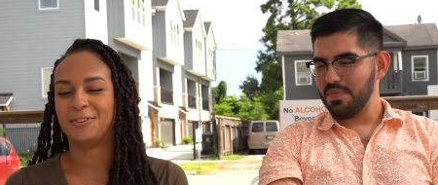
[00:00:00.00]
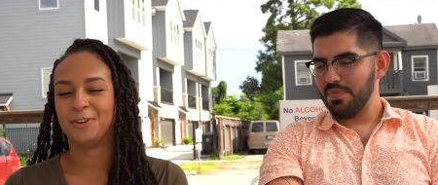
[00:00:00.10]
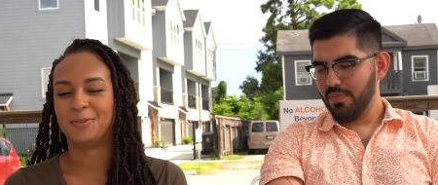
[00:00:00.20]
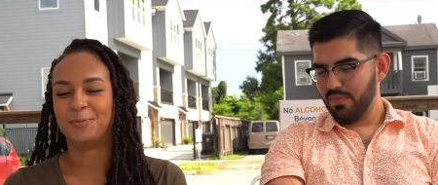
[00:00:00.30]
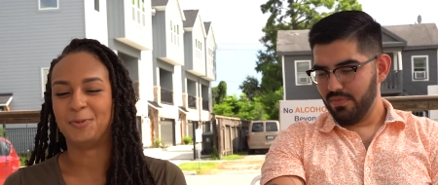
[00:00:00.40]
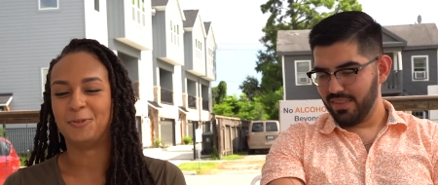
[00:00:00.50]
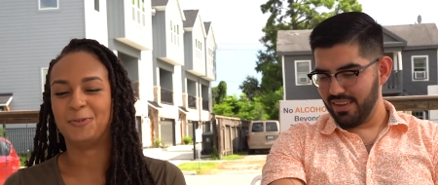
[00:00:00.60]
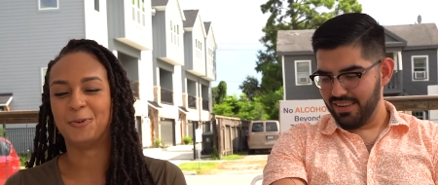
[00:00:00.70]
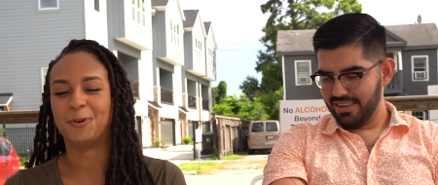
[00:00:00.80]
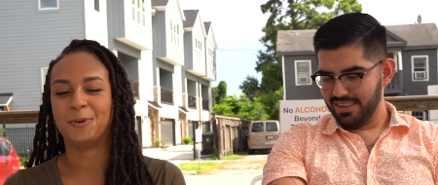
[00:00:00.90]
Speaker 1: heard
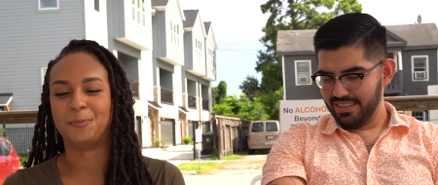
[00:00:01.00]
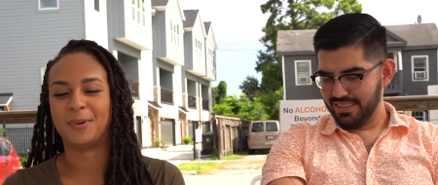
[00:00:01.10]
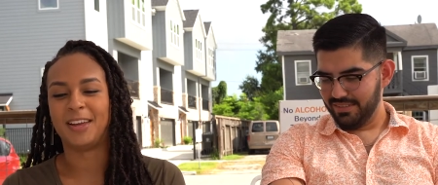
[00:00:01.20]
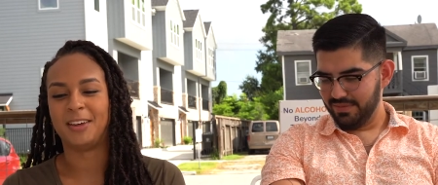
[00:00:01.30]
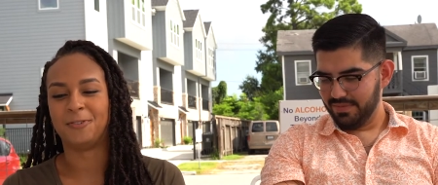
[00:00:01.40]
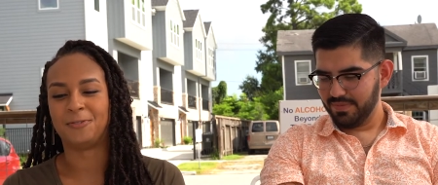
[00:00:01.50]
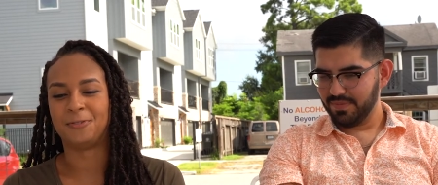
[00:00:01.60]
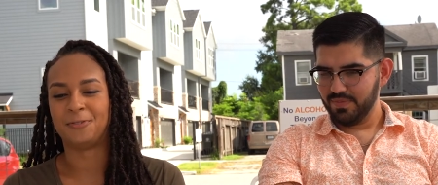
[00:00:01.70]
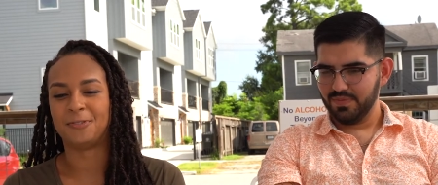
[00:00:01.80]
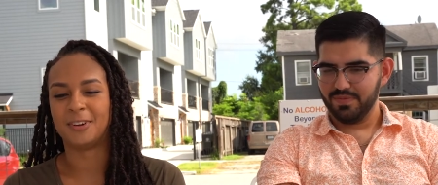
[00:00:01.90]
before, but if
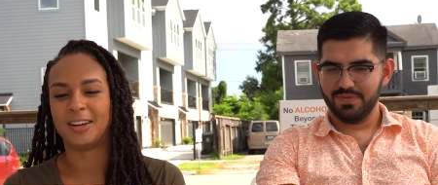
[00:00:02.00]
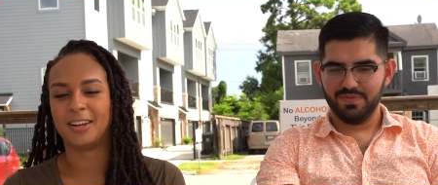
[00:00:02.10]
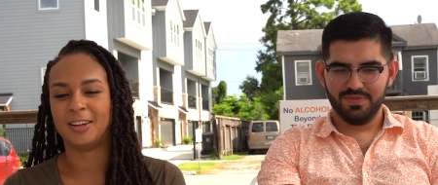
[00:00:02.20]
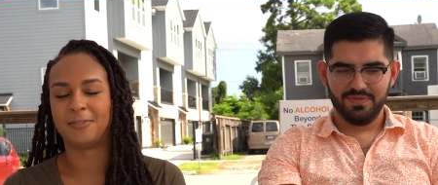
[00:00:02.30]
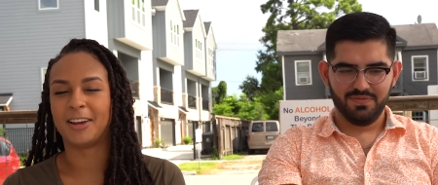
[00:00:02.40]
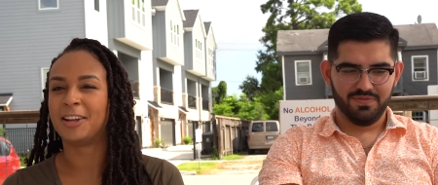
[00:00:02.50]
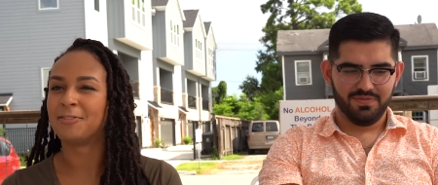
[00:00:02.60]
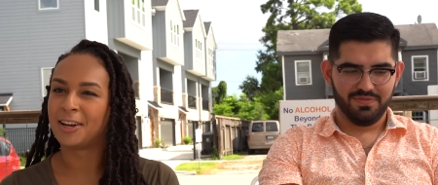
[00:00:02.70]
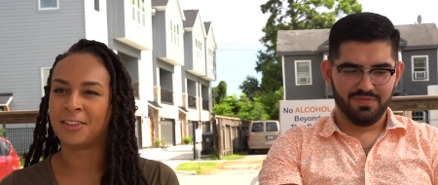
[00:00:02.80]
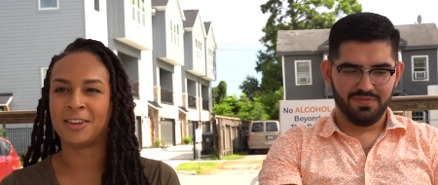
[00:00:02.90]
if I had
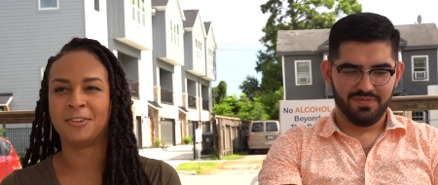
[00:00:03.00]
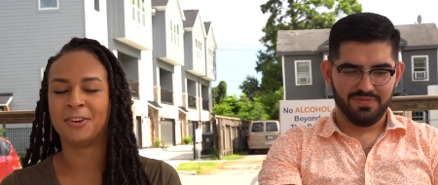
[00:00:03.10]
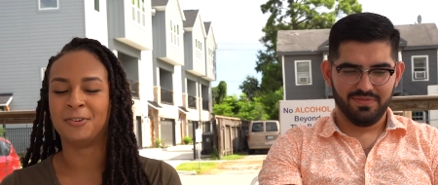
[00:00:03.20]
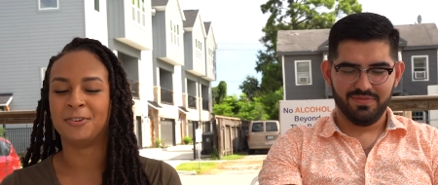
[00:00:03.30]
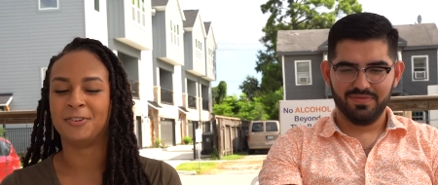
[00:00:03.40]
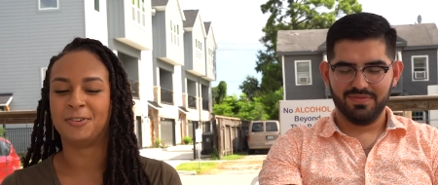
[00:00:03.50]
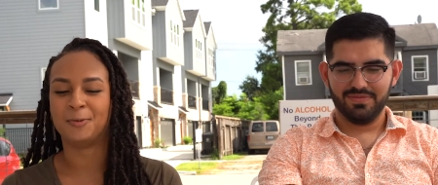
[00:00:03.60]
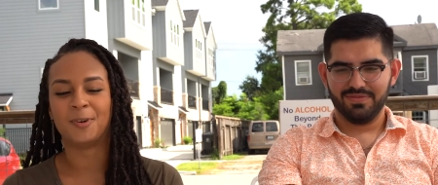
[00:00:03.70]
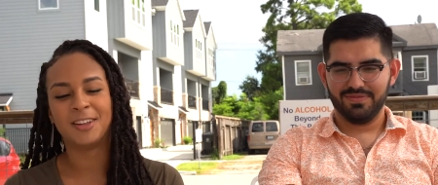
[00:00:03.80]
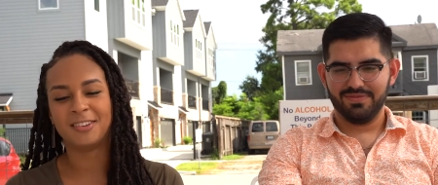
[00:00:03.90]
to write a thank you note
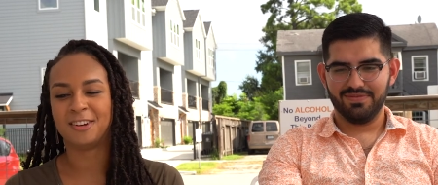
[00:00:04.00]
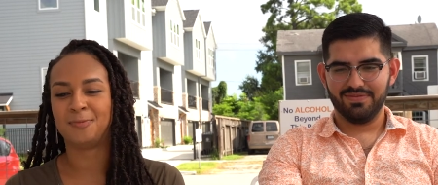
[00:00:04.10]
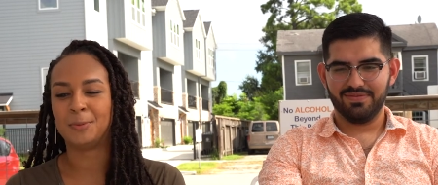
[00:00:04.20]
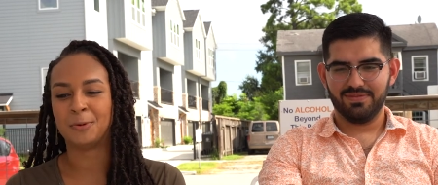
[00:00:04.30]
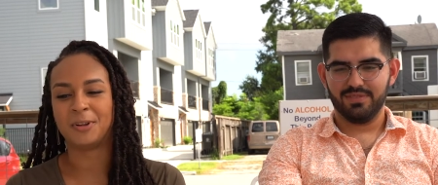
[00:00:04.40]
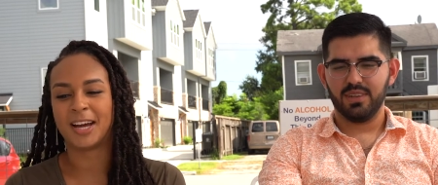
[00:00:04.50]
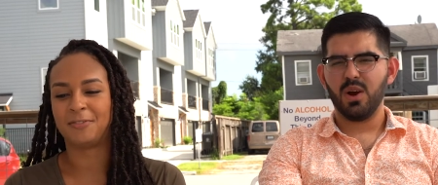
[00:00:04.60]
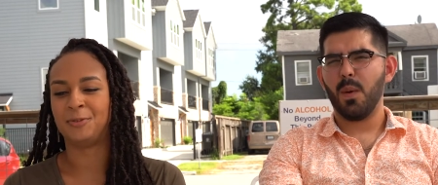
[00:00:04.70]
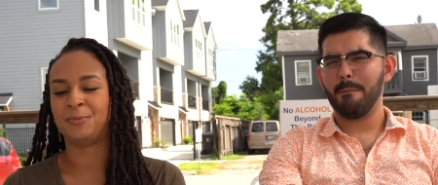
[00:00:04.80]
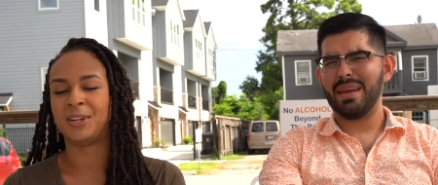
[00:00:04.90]
to one set of people, it would
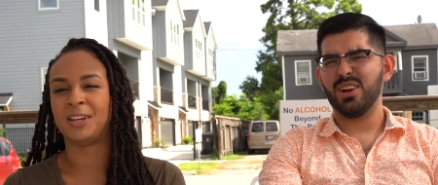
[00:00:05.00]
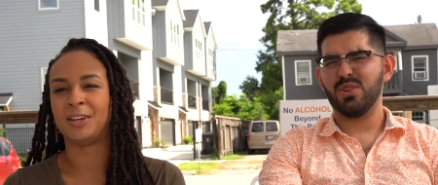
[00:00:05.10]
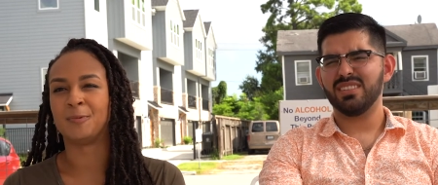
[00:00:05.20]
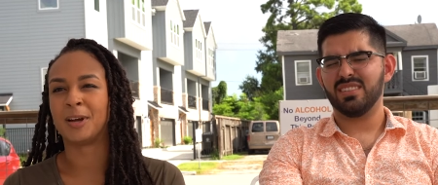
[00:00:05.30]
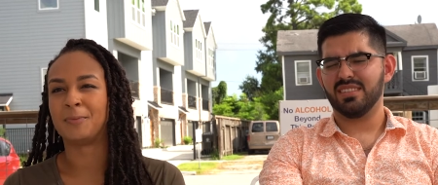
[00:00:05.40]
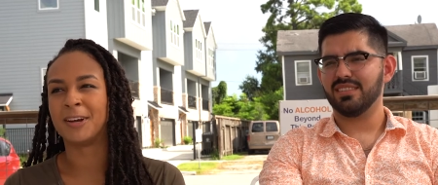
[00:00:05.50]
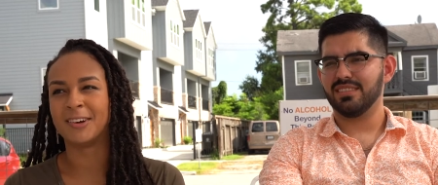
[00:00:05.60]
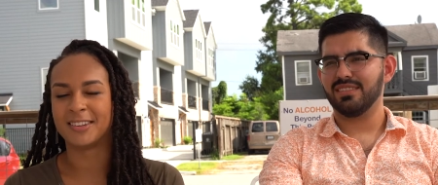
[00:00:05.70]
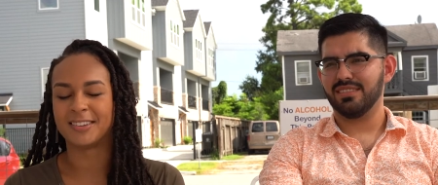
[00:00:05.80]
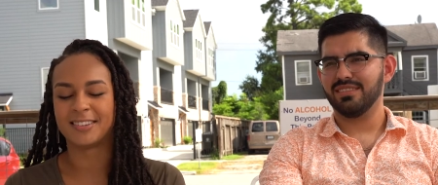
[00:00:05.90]
have to be my
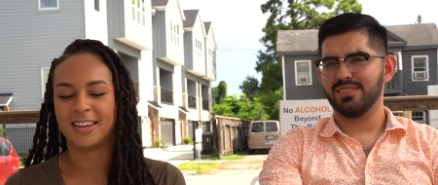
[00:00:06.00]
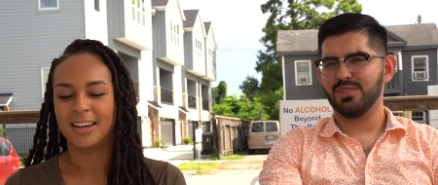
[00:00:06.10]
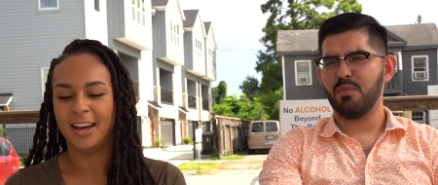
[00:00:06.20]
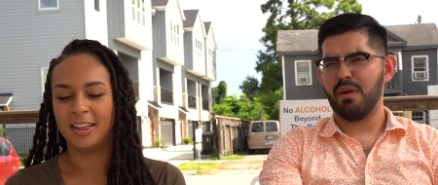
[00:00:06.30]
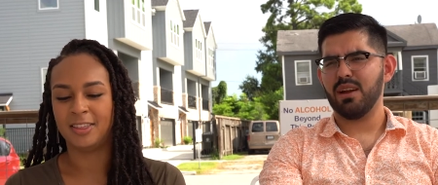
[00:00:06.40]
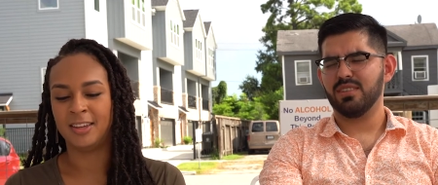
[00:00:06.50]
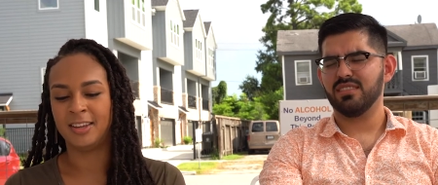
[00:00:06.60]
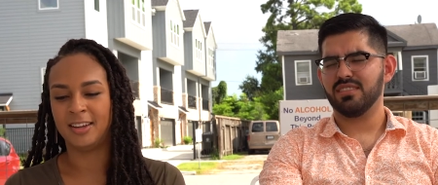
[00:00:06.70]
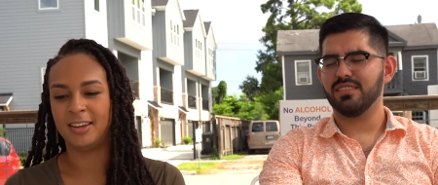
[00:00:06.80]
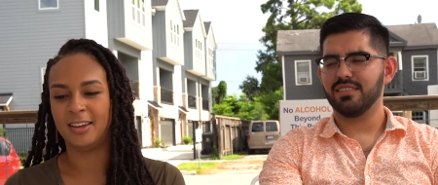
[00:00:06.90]
parents. I
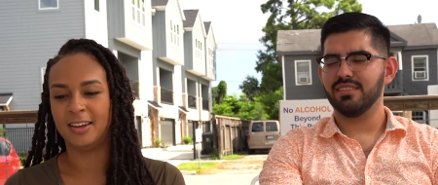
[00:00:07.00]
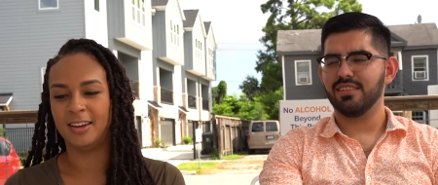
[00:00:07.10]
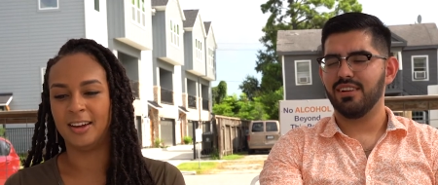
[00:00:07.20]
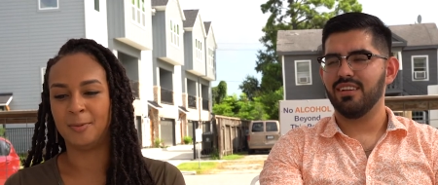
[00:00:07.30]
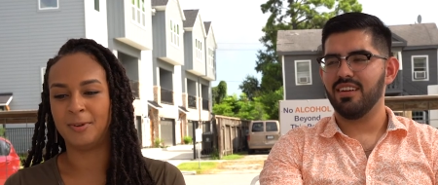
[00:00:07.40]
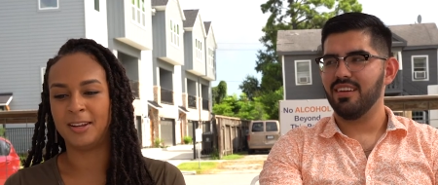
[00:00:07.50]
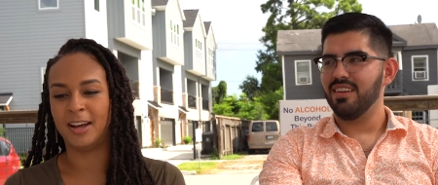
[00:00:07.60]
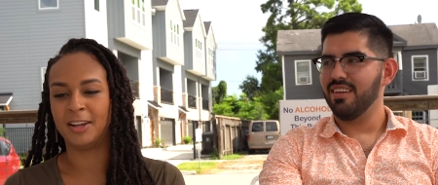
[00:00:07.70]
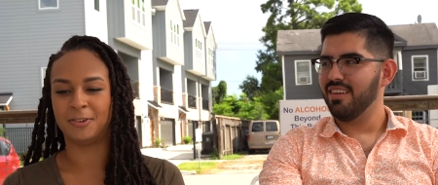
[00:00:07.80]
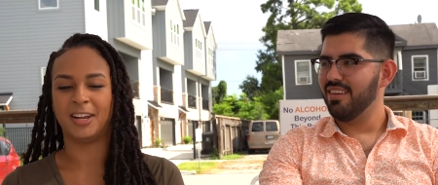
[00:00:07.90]
think. I mean,
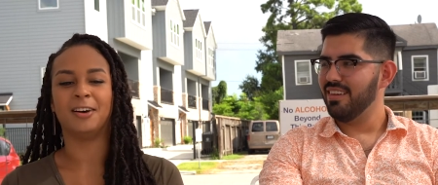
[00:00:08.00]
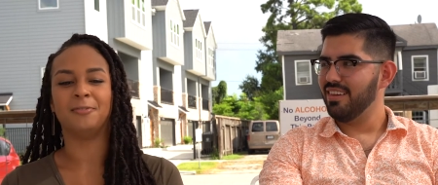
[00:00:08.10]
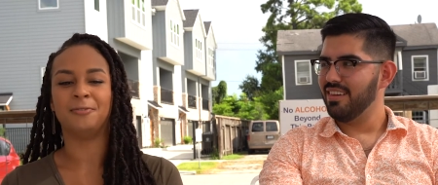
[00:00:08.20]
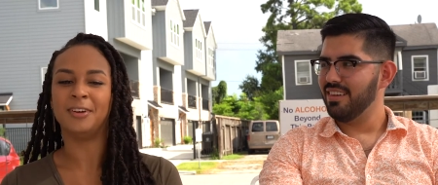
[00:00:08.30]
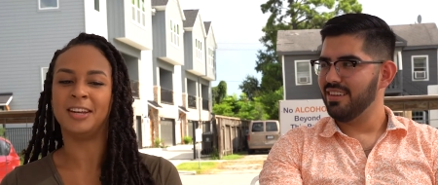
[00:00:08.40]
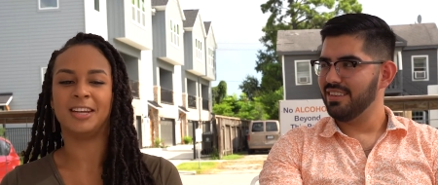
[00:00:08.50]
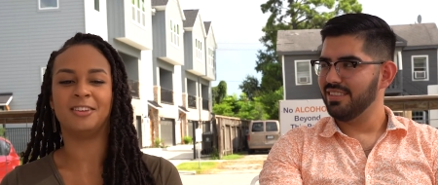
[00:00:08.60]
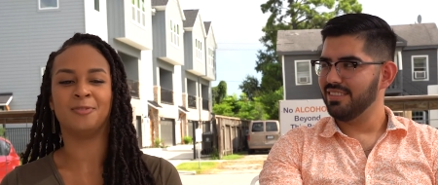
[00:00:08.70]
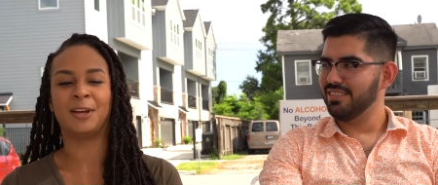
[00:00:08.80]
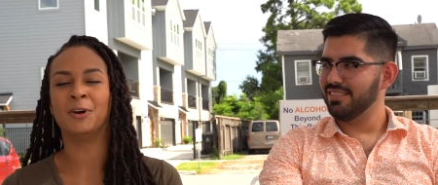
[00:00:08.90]
I don't have any
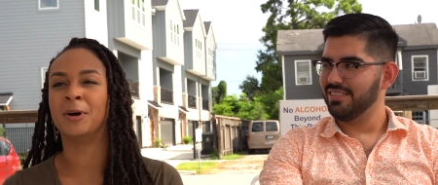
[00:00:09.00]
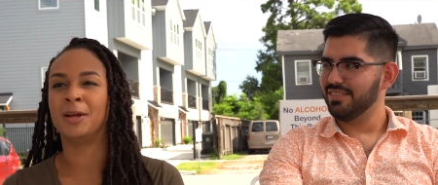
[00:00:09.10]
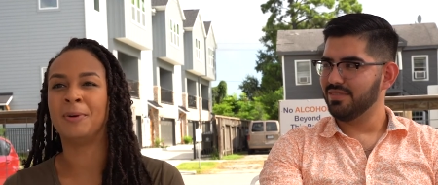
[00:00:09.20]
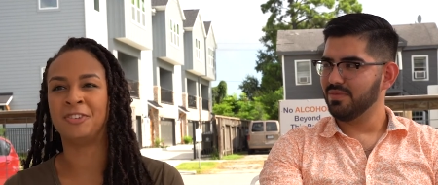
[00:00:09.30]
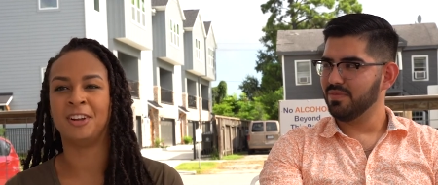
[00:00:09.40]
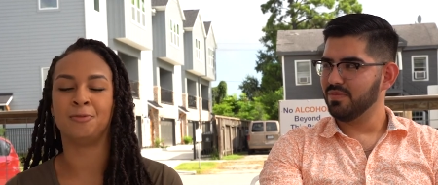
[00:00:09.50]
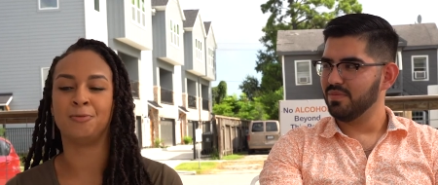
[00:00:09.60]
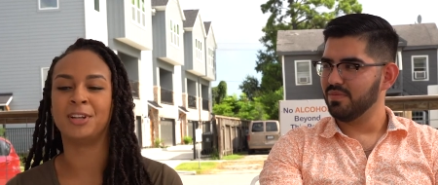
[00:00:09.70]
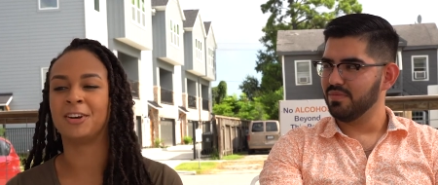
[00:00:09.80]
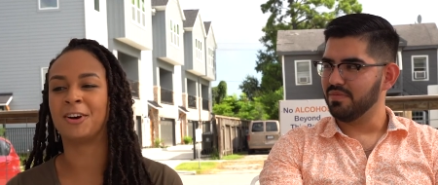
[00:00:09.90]
kids of my own, but I imagine it's
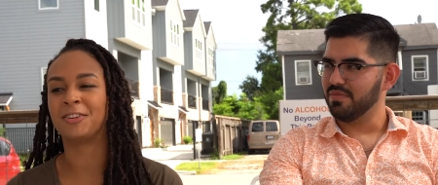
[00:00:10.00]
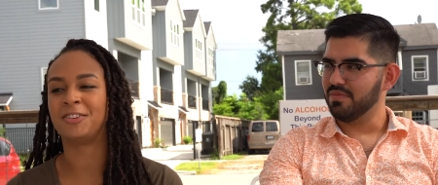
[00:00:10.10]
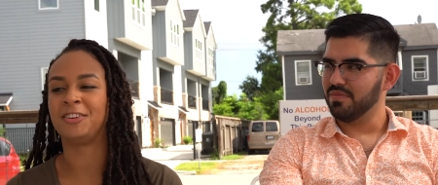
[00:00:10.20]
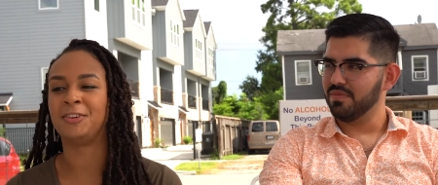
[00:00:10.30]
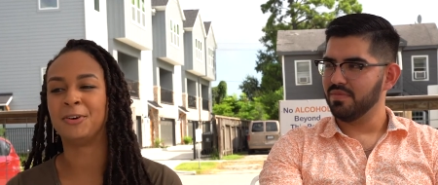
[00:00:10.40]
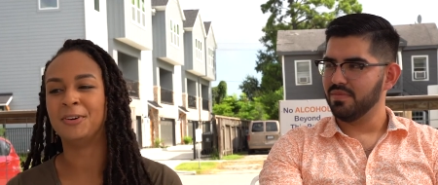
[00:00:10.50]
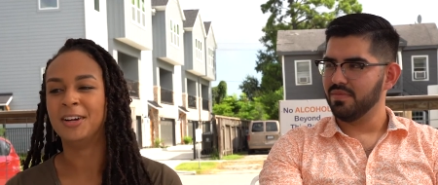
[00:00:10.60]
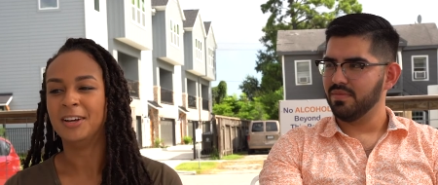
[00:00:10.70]
really hard to you know